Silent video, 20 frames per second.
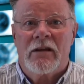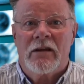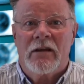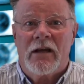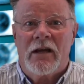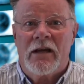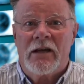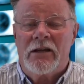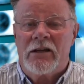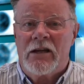
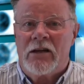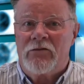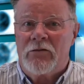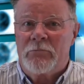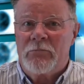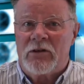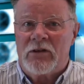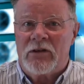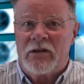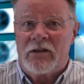A
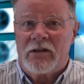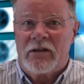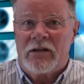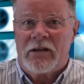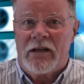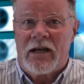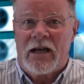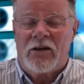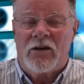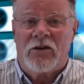government
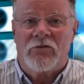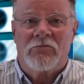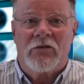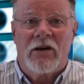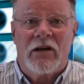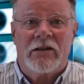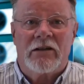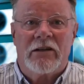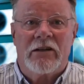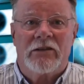cannot
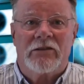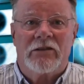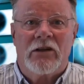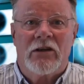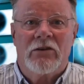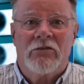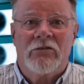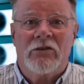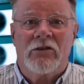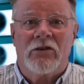write its
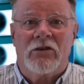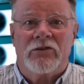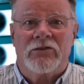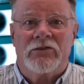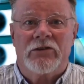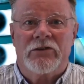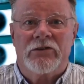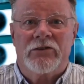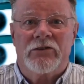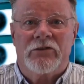own
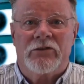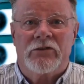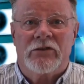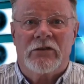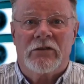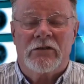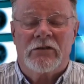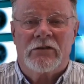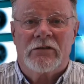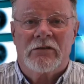constitution.